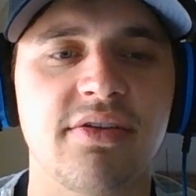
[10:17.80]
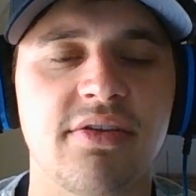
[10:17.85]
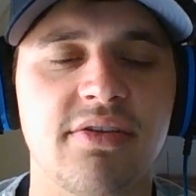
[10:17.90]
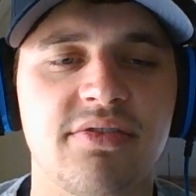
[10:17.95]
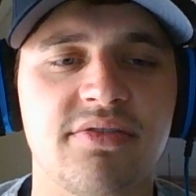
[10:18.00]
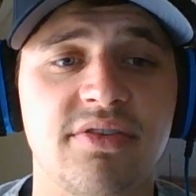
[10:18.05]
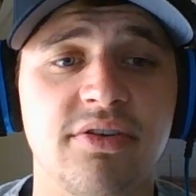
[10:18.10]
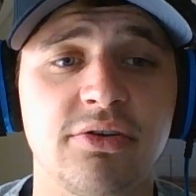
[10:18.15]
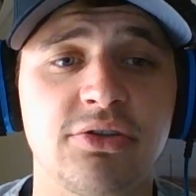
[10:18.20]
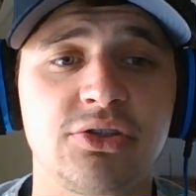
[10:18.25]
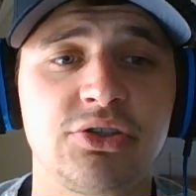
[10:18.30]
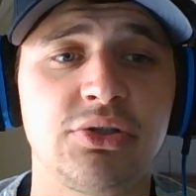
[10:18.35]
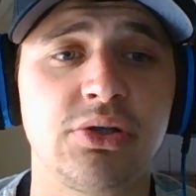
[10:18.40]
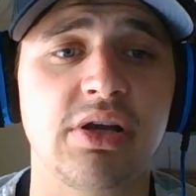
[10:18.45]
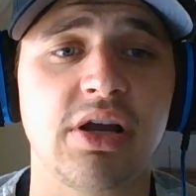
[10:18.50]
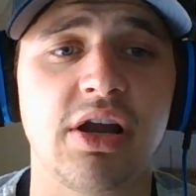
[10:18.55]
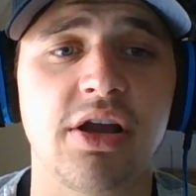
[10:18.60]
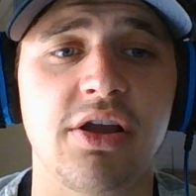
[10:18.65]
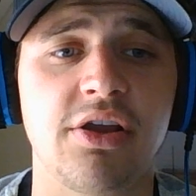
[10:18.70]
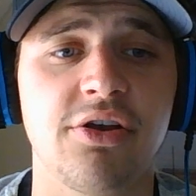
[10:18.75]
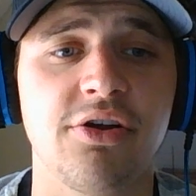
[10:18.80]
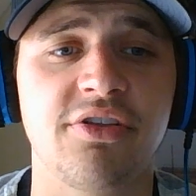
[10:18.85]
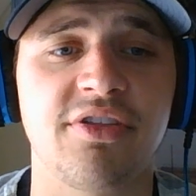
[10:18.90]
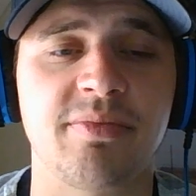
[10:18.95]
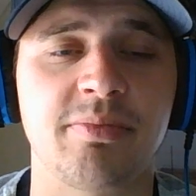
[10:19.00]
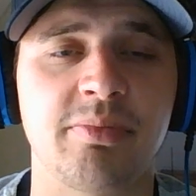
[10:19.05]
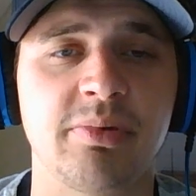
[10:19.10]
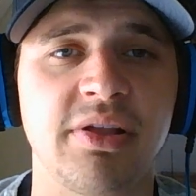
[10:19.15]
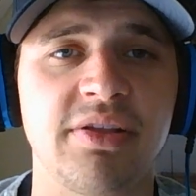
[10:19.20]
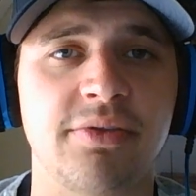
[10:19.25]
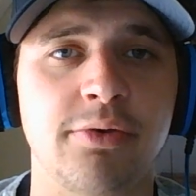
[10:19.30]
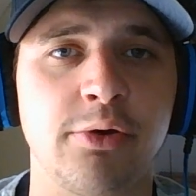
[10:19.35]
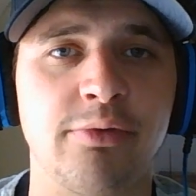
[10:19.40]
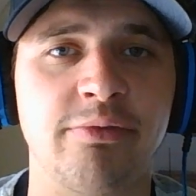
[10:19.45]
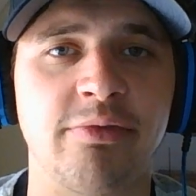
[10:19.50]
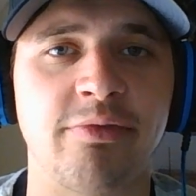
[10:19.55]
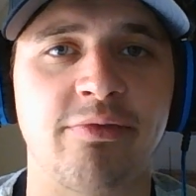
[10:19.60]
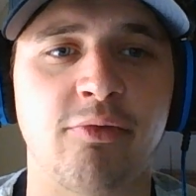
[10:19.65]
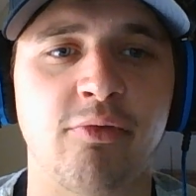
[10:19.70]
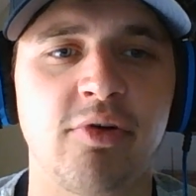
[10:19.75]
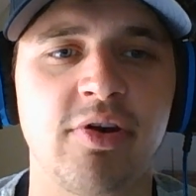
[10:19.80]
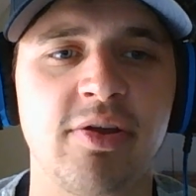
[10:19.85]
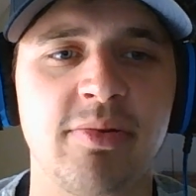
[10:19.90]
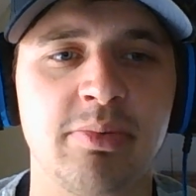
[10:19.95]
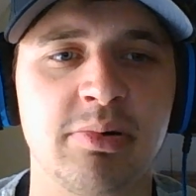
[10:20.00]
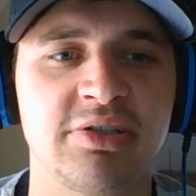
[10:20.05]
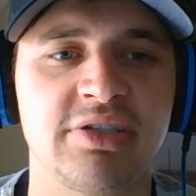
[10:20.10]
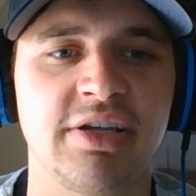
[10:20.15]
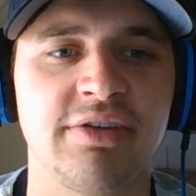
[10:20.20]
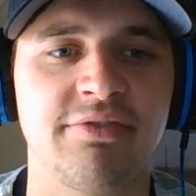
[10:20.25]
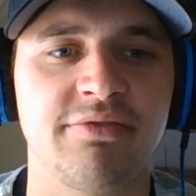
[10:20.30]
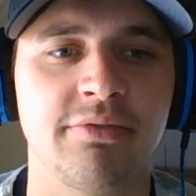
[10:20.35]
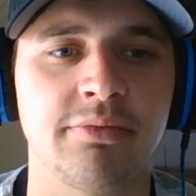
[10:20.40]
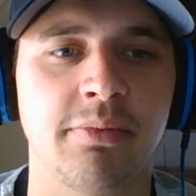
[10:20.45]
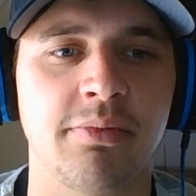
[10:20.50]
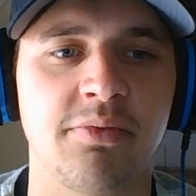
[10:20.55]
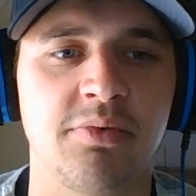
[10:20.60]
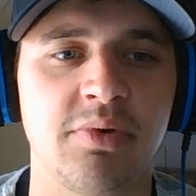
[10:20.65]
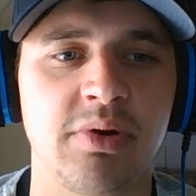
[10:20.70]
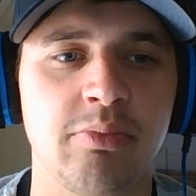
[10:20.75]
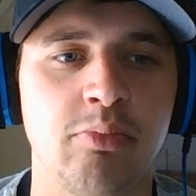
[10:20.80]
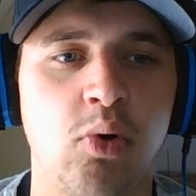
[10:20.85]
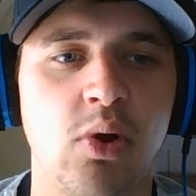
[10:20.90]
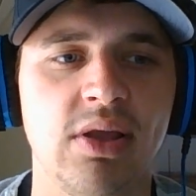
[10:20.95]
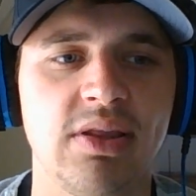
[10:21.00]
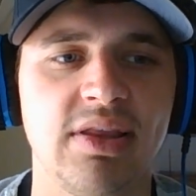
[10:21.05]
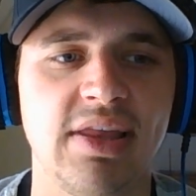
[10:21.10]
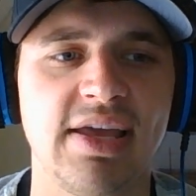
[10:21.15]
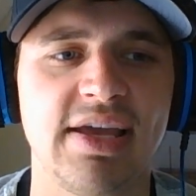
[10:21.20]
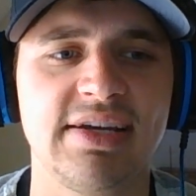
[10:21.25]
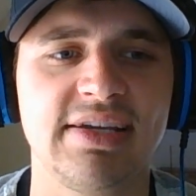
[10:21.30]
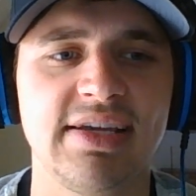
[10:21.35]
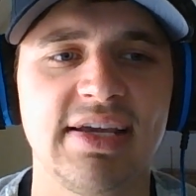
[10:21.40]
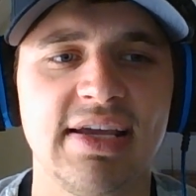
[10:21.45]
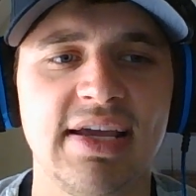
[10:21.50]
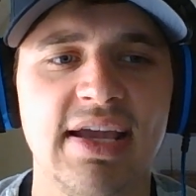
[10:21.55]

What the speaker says: still shooting on good splits, over 40% from the three-point land.